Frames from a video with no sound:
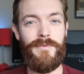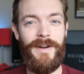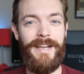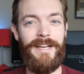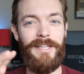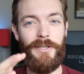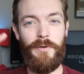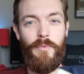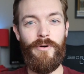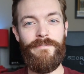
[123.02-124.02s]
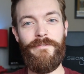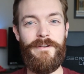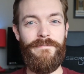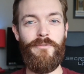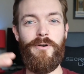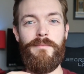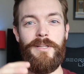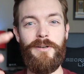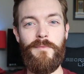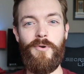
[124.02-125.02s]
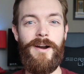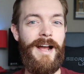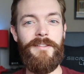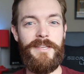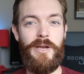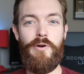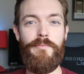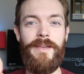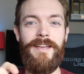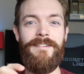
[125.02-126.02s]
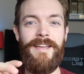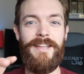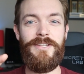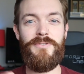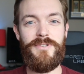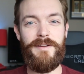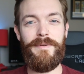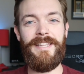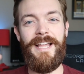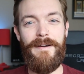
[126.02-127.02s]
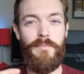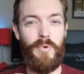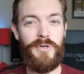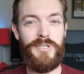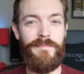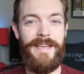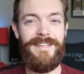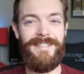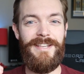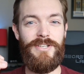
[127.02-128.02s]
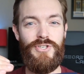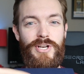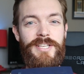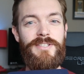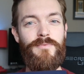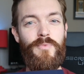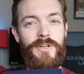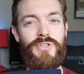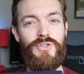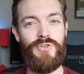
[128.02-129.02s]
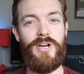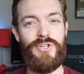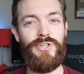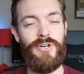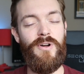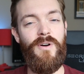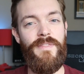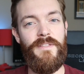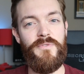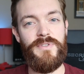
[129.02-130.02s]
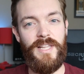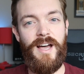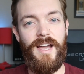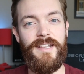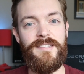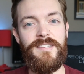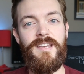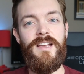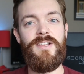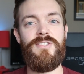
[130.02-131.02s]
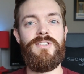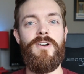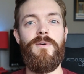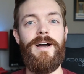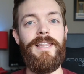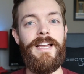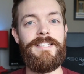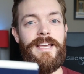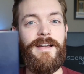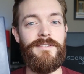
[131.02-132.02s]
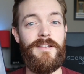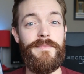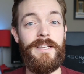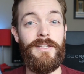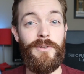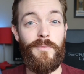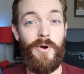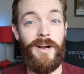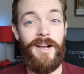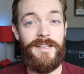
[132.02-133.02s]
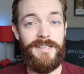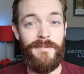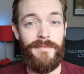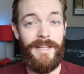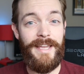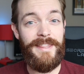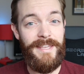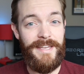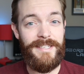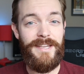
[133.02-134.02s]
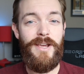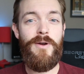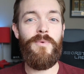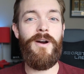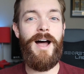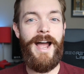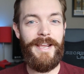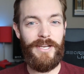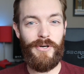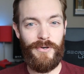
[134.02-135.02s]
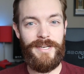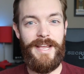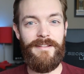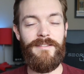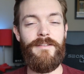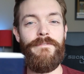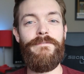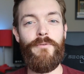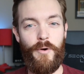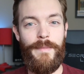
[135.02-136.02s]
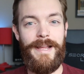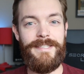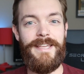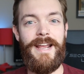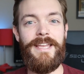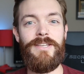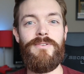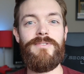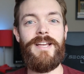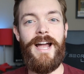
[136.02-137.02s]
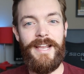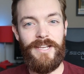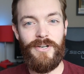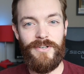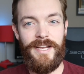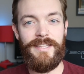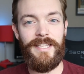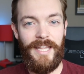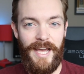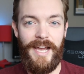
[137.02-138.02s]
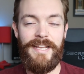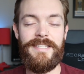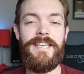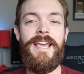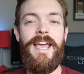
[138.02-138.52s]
to write a little more free-form, a little more out in the open, and use up a lot more space than just what's structured on those lines. So I like to have something a little more custom like this, where I can create the formats that I use, I can create the lines,